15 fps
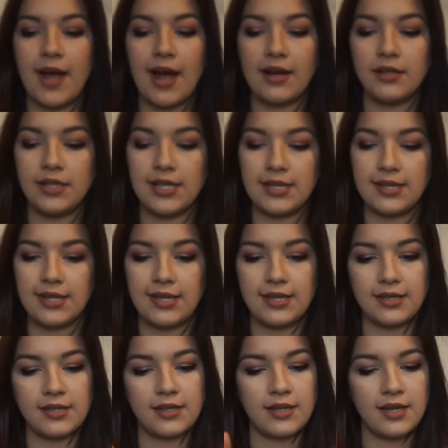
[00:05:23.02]
palette
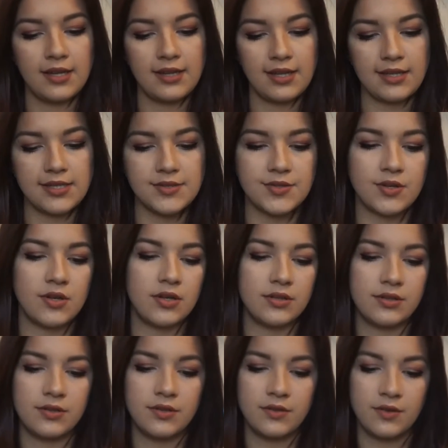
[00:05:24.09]
thing, I think that's
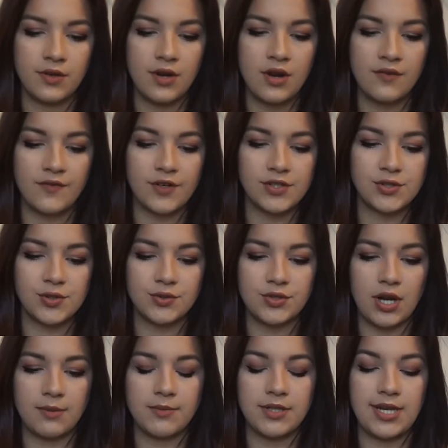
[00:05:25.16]
called. Virtual
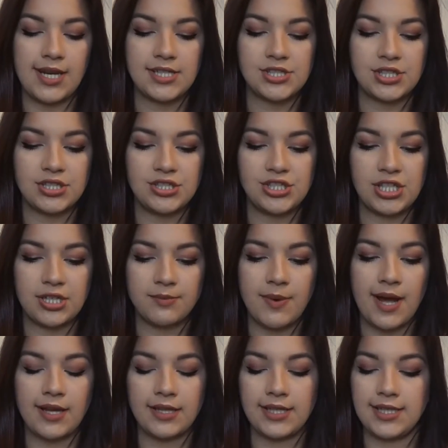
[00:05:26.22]
Domination Cheek
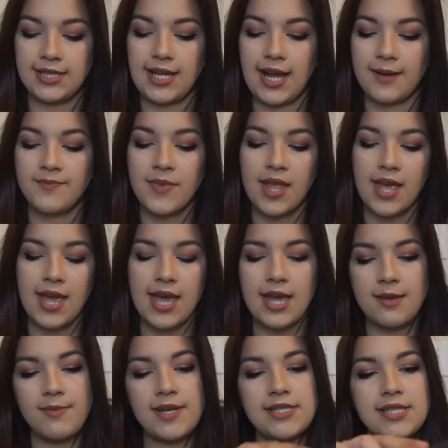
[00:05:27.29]
Palette, yeah.
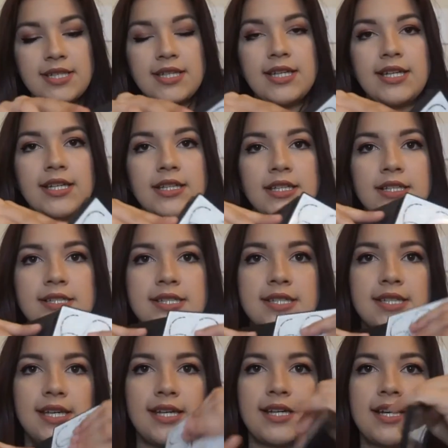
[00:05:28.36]
And basically it looks
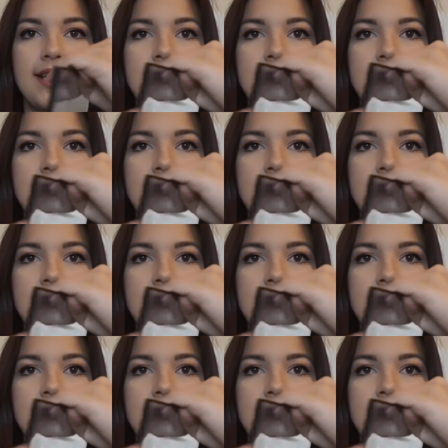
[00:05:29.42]
like